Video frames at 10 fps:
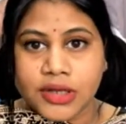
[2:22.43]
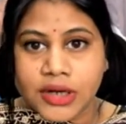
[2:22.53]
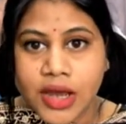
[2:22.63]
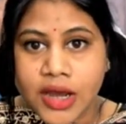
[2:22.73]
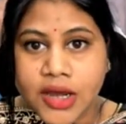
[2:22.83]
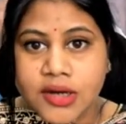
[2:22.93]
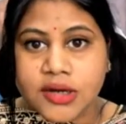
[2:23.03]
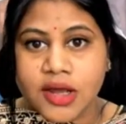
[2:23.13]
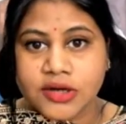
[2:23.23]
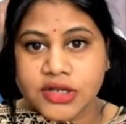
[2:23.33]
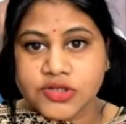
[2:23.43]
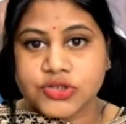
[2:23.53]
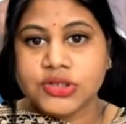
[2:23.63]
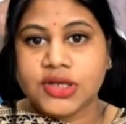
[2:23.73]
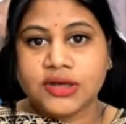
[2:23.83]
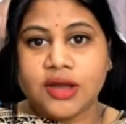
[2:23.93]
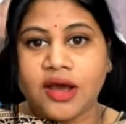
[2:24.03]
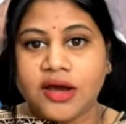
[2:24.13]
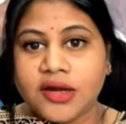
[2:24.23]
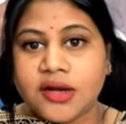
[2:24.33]
our region, in
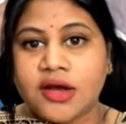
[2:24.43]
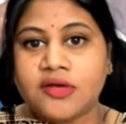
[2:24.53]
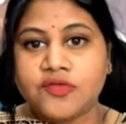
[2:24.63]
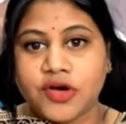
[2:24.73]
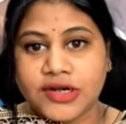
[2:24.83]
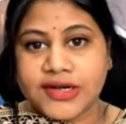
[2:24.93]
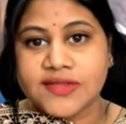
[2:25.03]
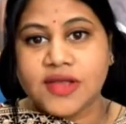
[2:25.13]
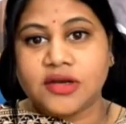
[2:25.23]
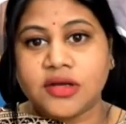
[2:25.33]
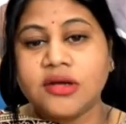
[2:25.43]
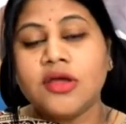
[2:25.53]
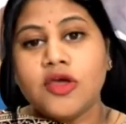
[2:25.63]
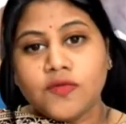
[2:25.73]
our fertility center,